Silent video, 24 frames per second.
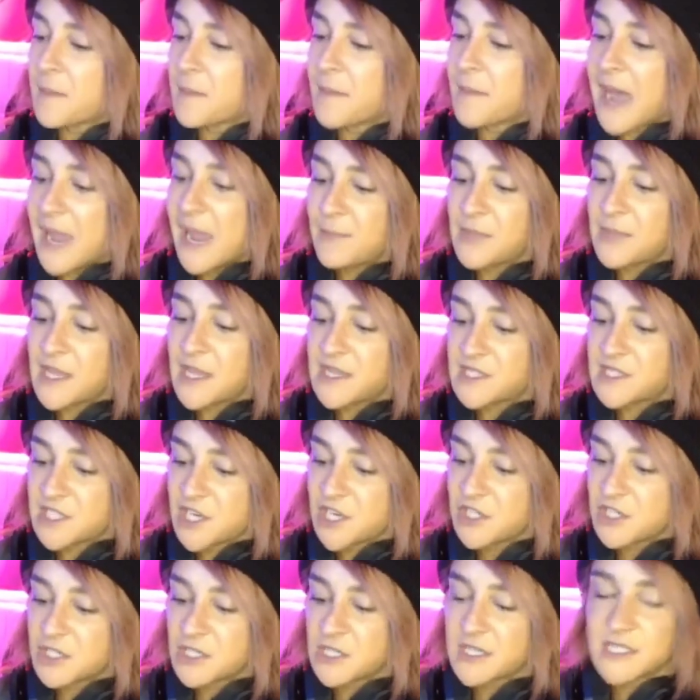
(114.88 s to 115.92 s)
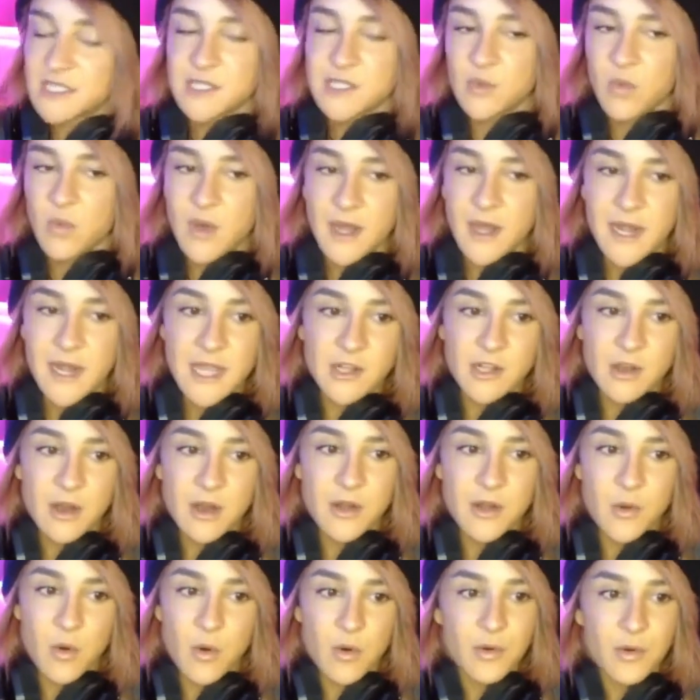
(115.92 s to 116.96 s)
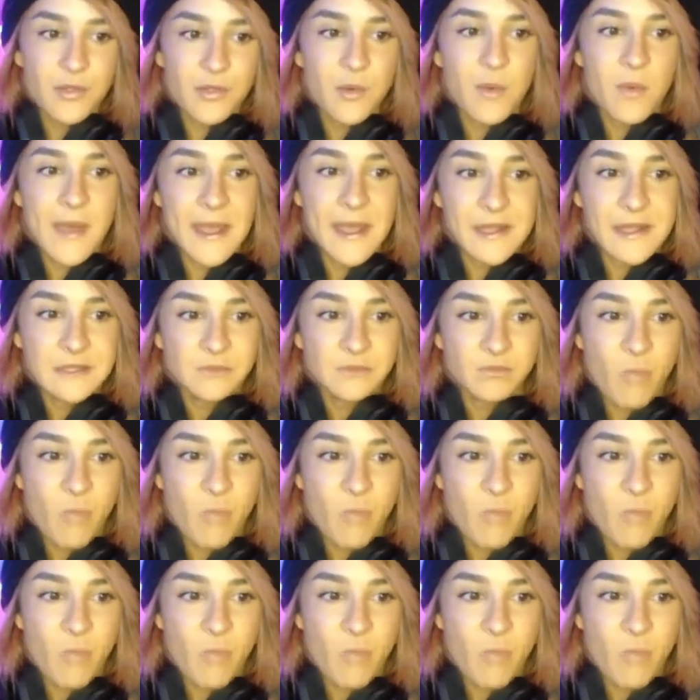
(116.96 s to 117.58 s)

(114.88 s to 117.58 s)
My PlayStation is the one I got all the way